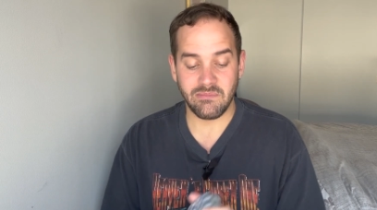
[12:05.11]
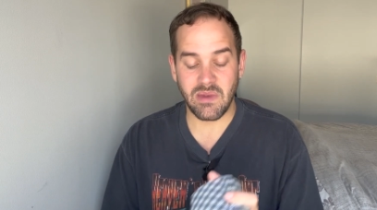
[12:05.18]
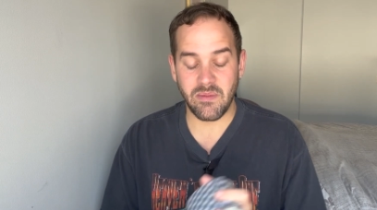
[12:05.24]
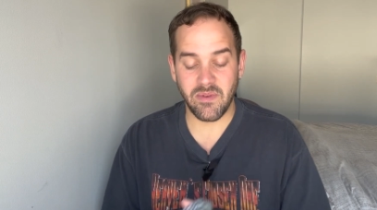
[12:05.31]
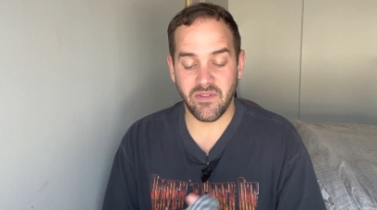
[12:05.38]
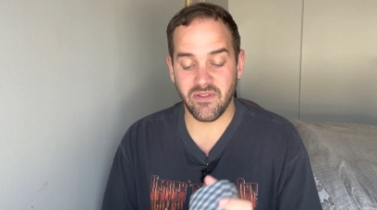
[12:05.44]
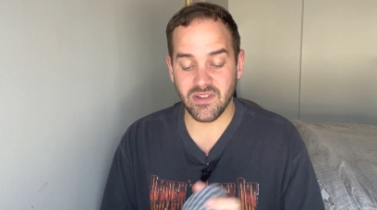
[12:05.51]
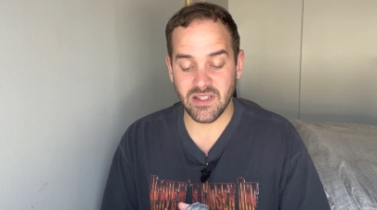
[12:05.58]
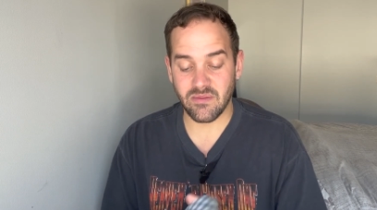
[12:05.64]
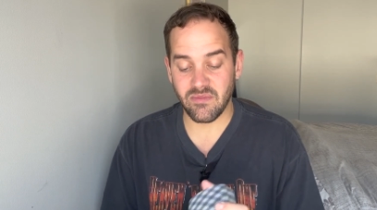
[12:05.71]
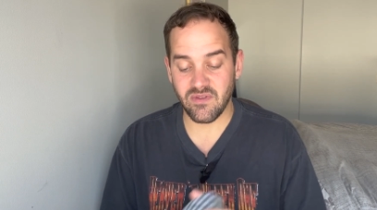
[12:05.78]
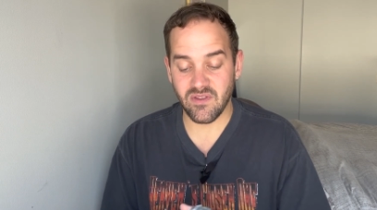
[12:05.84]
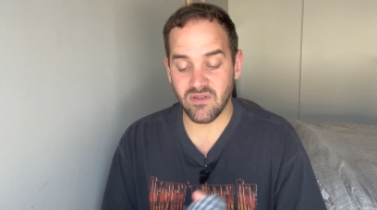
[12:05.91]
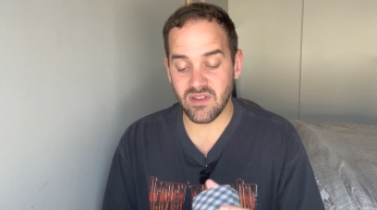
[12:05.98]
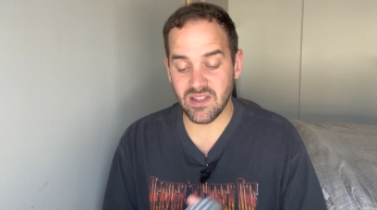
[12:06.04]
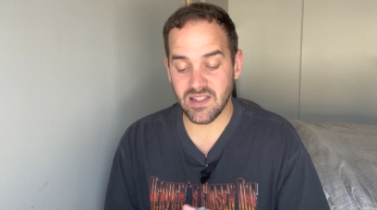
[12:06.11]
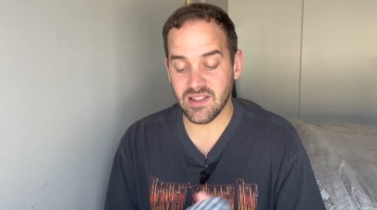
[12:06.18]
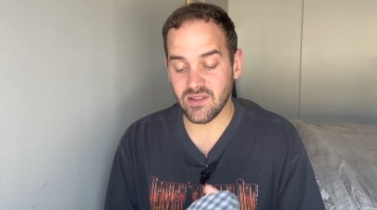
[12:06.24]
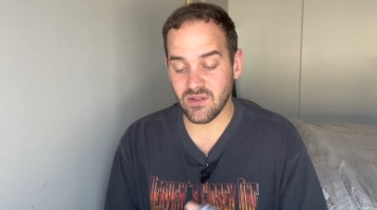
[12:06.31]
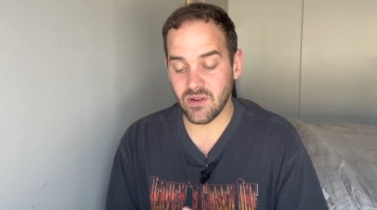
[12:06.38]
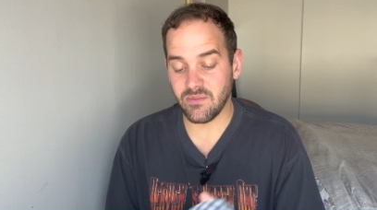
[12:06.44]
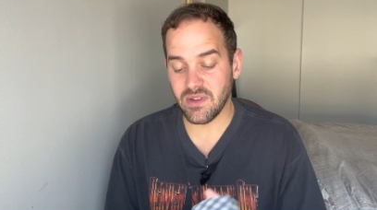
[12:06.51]
Maybe for some of you, this
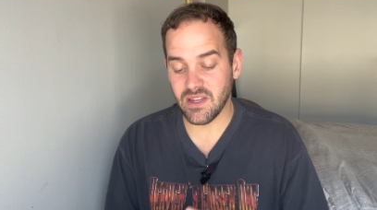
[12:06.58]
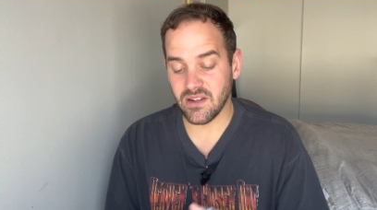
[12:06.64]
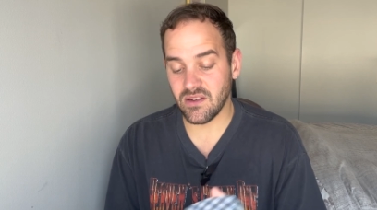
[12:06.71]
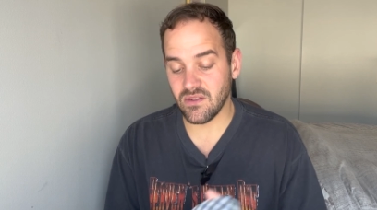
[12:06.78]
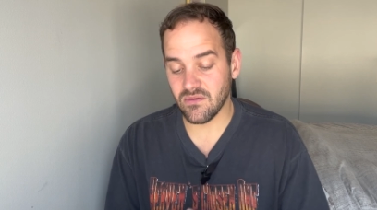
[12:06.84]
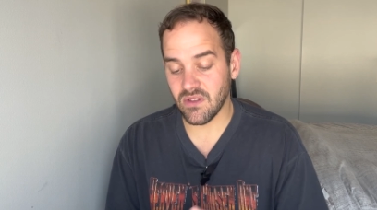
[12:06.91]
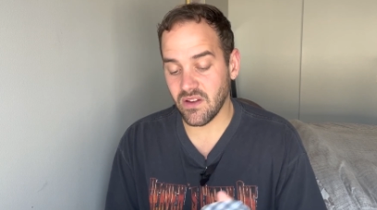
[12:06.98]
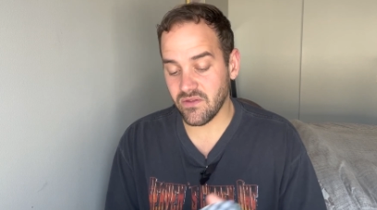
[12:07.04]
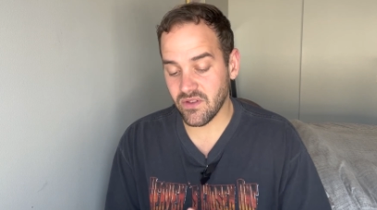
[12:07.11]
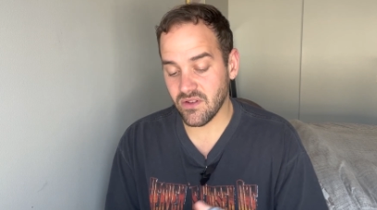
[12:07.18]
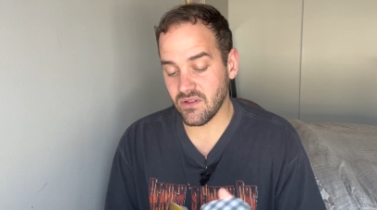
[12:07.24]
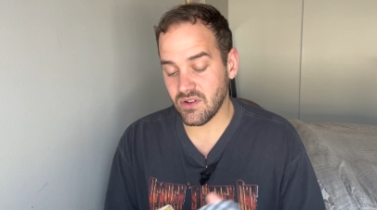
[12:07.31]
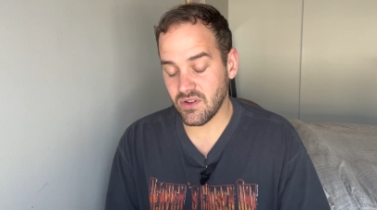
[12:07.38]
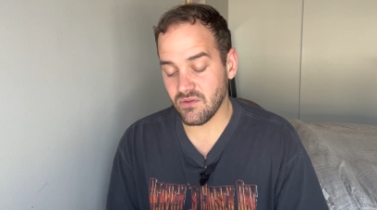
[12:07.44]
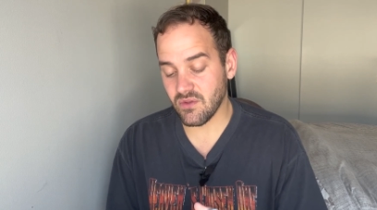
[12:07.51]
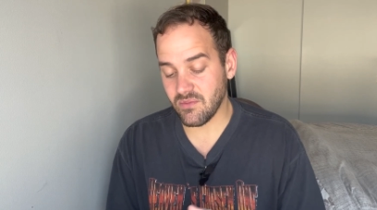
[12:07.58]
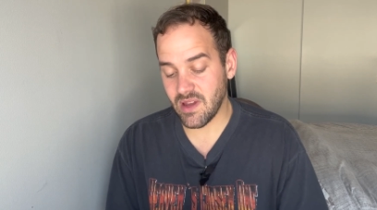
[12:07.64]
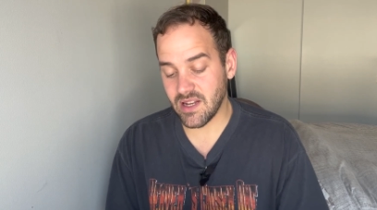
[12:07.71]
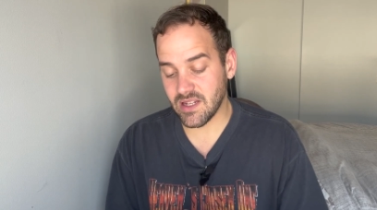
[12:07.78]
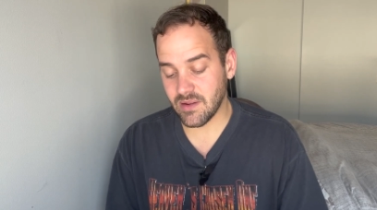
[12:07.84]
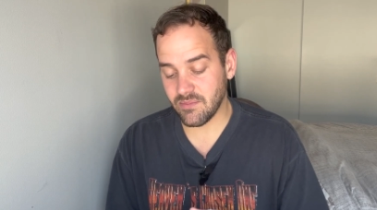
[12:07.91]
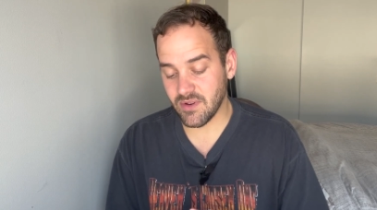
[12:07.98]
is going to be a new lover or a new
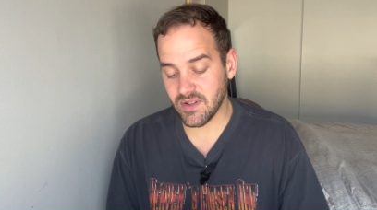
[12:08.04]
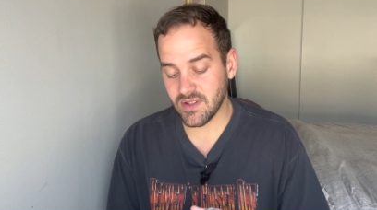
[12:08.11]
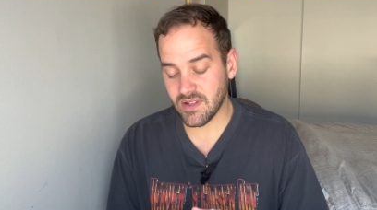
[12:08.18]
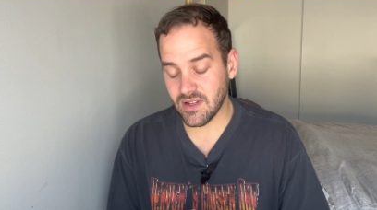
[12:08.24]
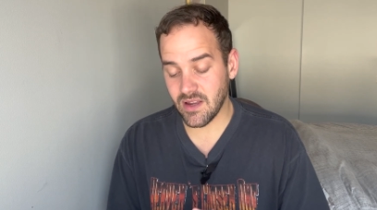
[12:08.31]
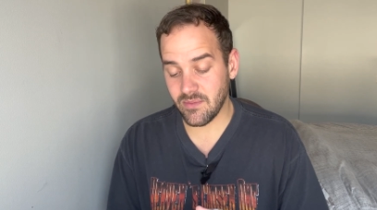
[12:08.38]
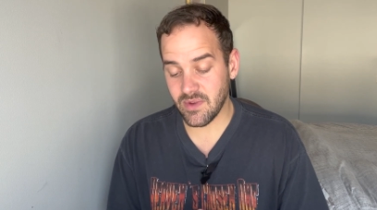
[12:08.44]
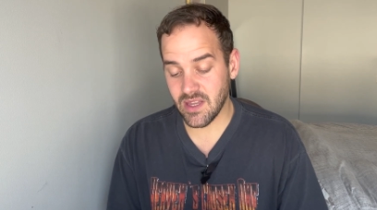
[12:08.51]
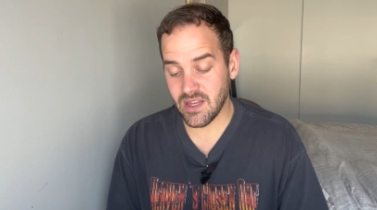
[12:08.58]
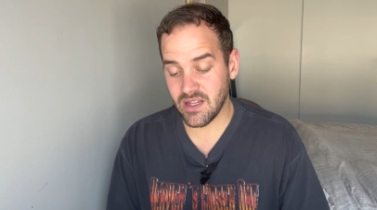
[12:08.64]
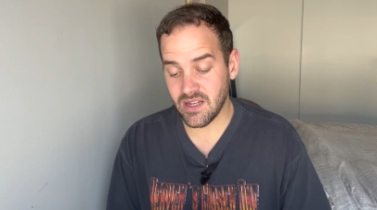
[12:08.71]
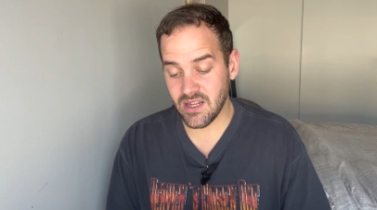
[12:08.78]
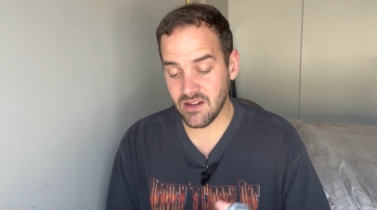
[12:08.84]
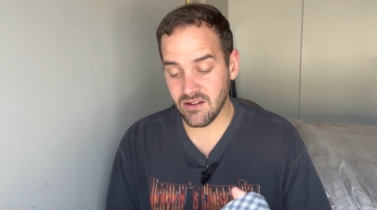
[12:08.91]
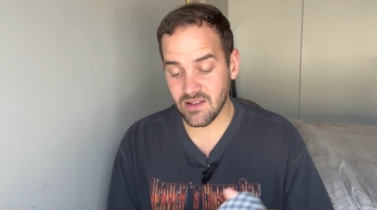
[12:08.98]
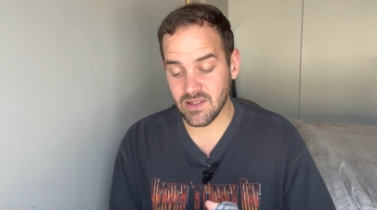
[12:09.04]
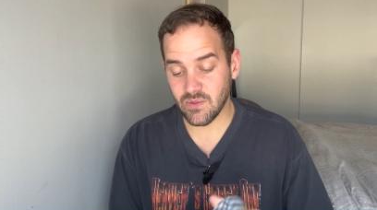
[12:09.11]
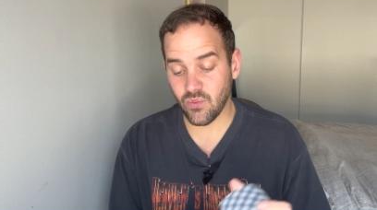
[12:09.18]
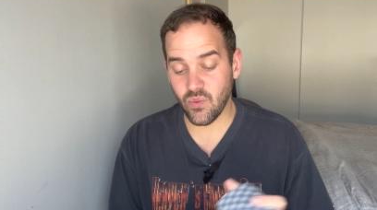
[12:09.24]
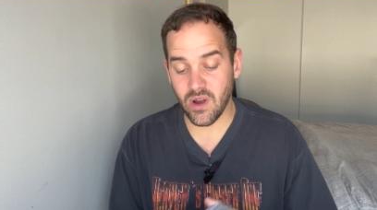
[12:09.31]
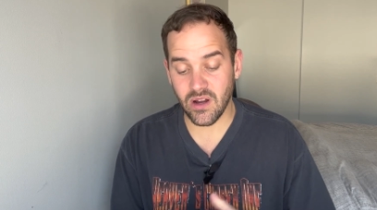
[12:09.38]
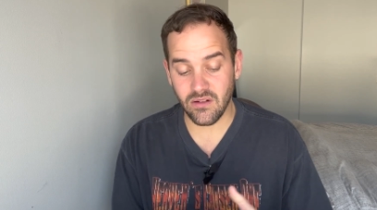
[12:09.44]
romantic person coming in here as
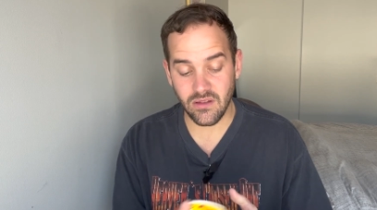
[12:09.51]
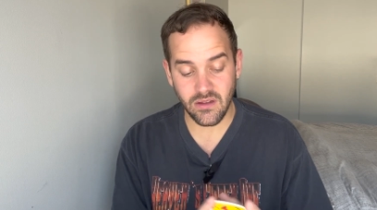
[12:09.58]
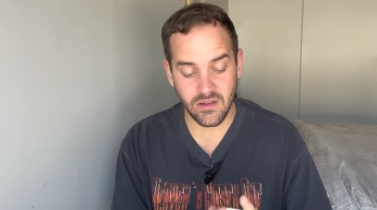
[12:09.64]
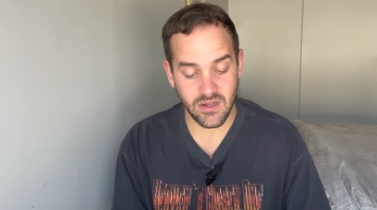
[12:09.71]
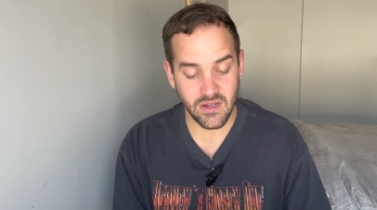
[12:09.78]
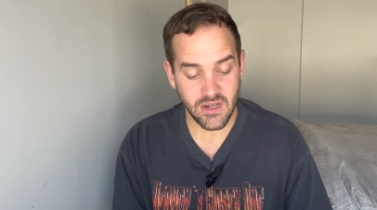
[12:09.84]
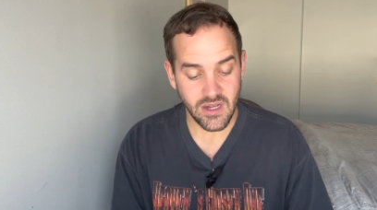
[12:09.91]
well.